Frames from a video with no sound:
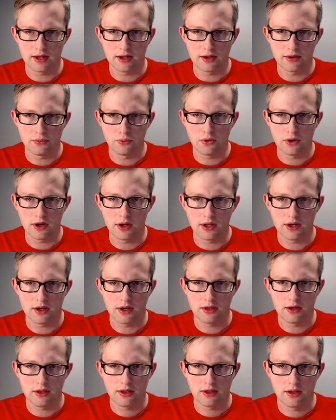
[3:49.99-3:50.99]
1
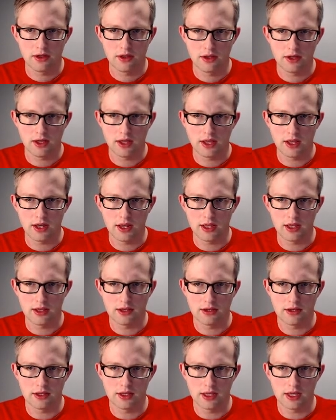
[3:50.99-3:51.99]

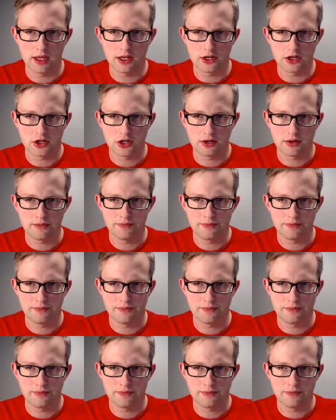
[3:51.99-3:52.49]
NADH,